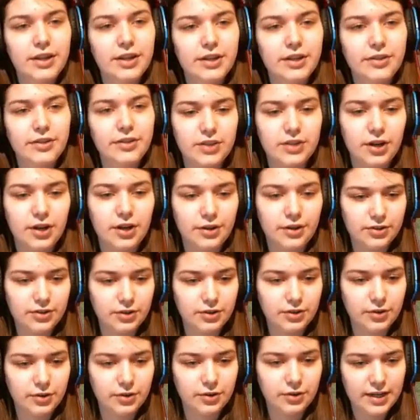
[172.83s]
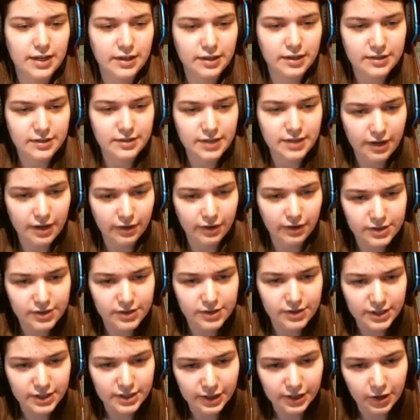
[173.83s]
There's also a talent
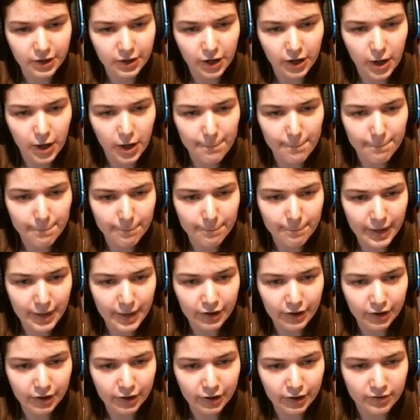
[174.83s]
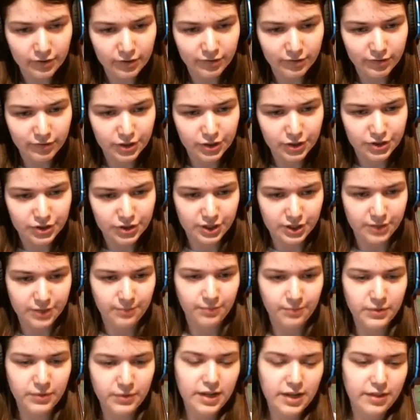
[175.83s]
here, Mana Conversion.
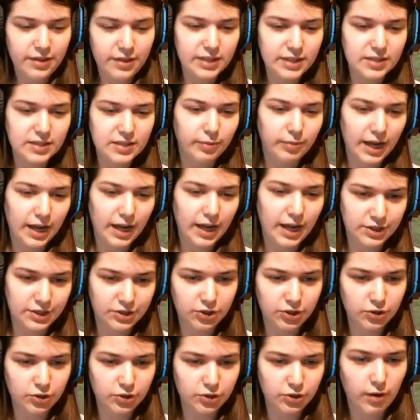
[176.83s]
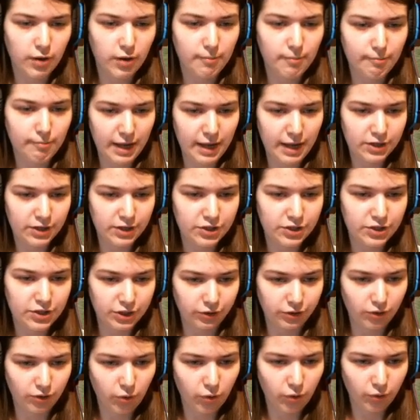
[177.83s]
This applies to Mana
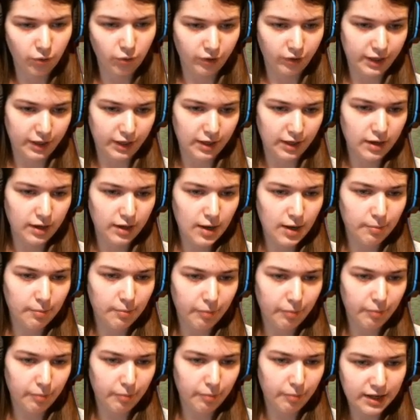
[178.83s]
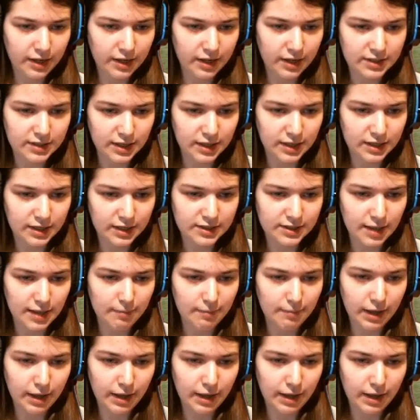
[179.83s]
Shield only, but it says
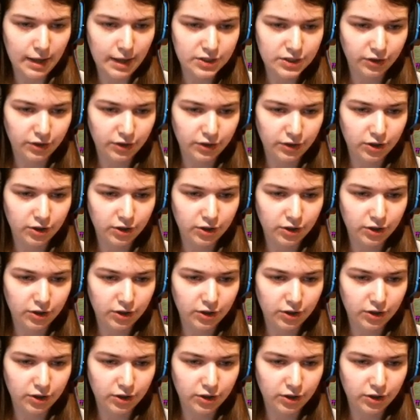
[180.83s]
that Mana Shield